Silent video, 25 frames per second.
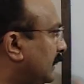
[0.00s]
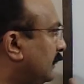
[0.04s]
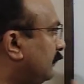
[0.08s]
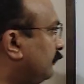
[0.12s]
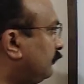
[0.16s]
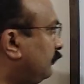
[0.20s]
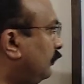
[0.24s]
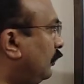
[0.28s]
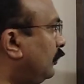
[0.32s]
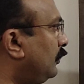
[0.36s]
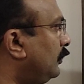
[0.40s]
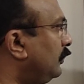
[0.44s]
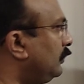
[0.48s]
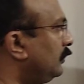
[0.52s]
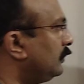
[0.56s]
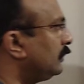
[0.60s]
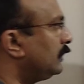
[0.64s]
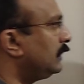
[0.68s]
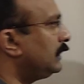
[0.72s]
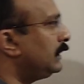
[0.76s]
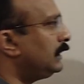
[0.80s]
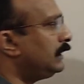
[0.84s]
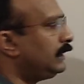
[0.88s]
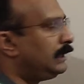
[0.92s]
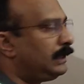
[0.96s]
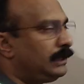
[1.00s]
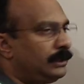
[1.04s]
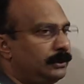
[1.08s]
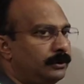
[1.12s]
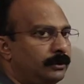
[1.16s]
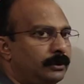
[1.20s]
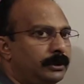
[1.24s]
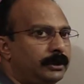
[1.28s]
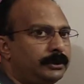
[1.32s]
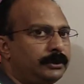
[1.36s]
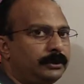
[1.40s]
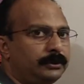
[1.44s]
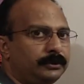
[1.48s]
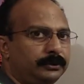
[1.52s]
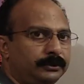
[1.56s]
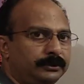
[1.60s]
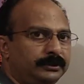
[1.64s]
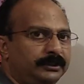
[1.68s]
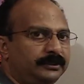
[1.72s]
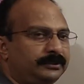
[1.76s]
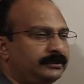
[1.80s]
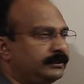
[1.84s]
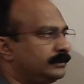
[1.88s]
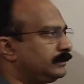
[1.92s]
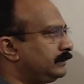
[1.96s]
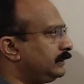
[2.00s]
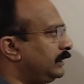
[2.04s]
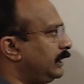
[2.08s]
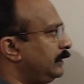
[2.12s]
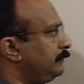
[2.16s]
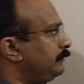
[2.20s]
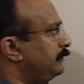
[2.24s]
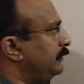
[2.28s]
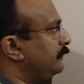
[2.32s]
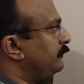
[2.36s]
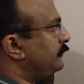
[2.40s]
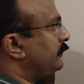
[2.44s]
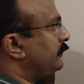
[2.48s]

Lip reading: So, in order to do this type of